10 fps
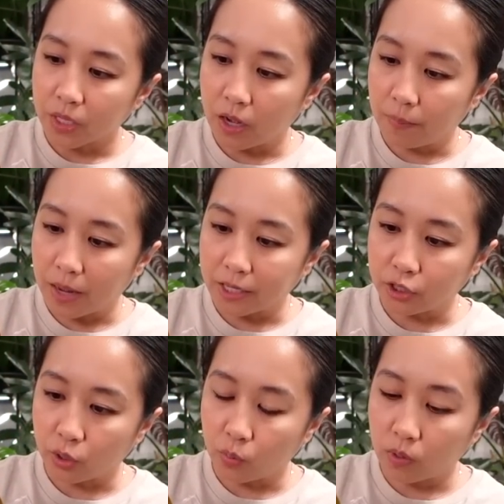I
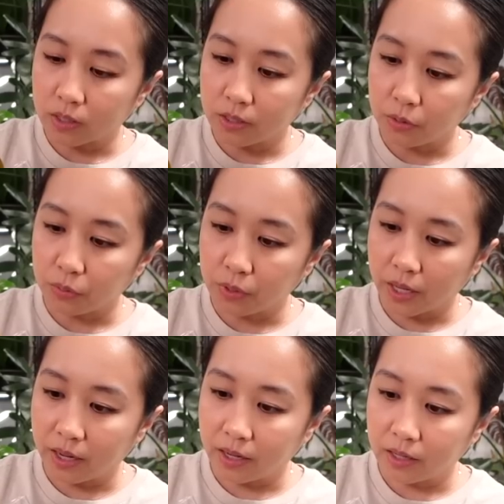don't want to
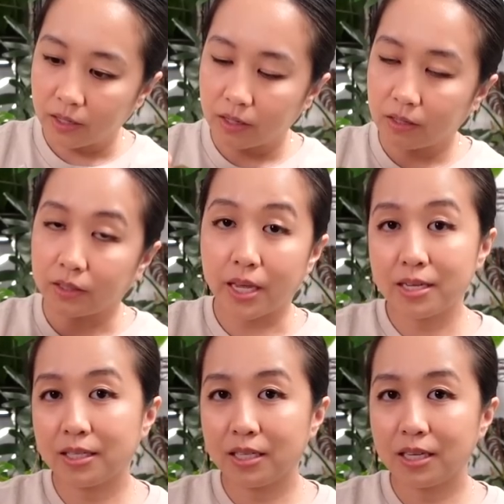get
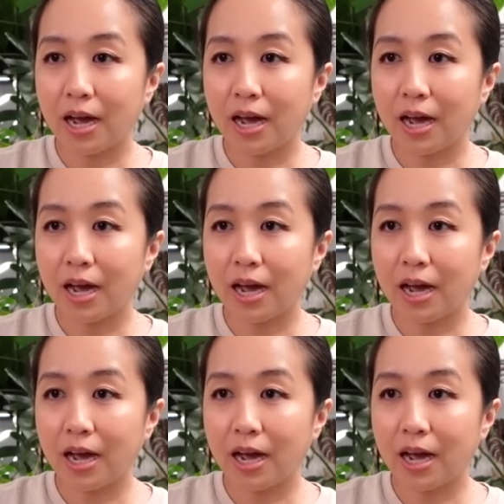lazy.